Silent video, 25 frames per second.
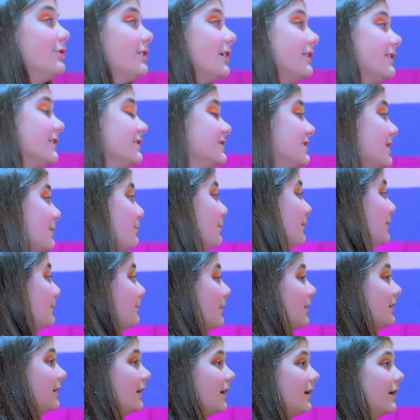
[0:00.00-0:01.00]
to be mine,
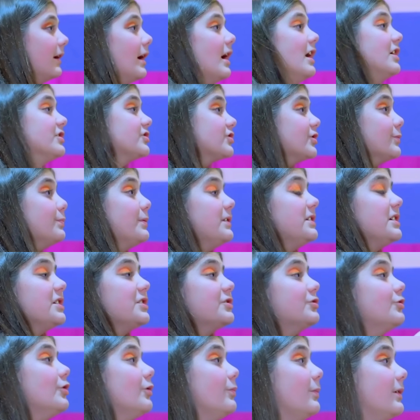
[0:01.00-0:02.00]
so none of you can pick
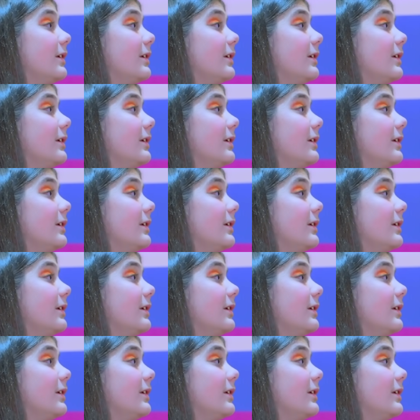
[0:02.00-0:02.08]
on me